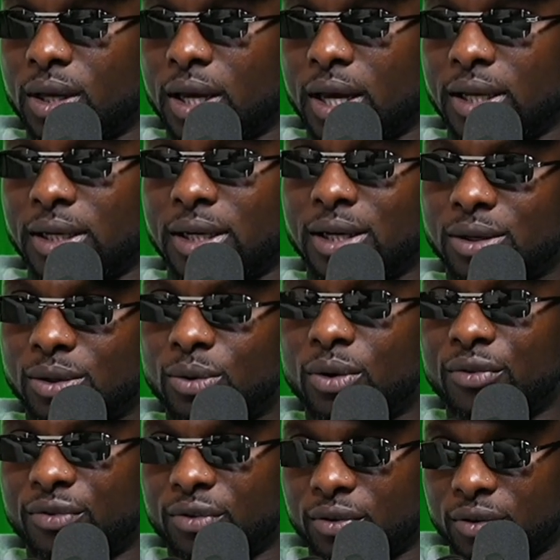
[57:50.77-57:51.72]
And they do
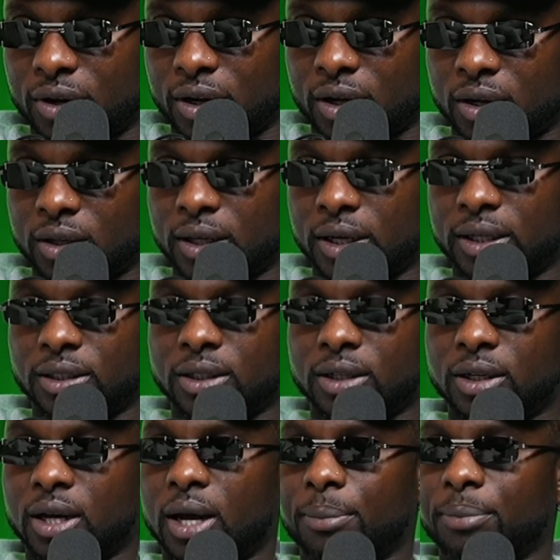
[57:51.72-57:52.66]
it for real. Like,
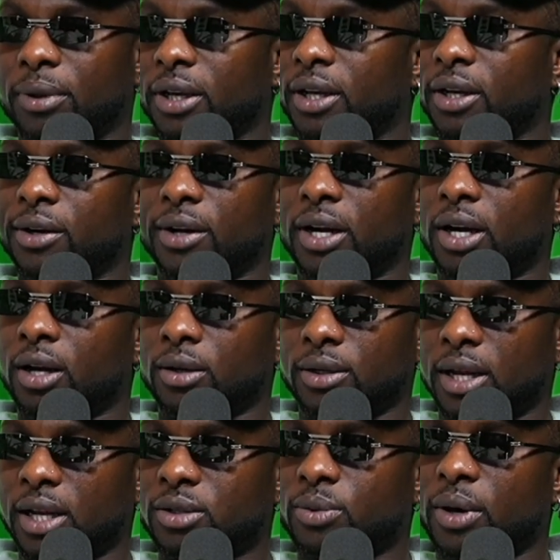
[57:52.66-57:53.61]
they're not playing
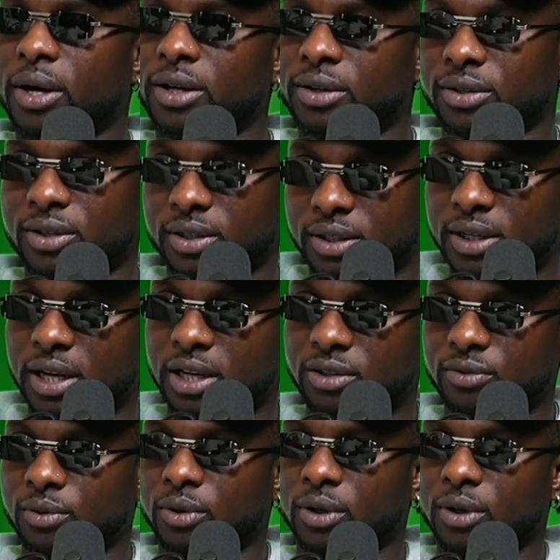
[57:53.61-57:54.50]
around. That's why they're successful.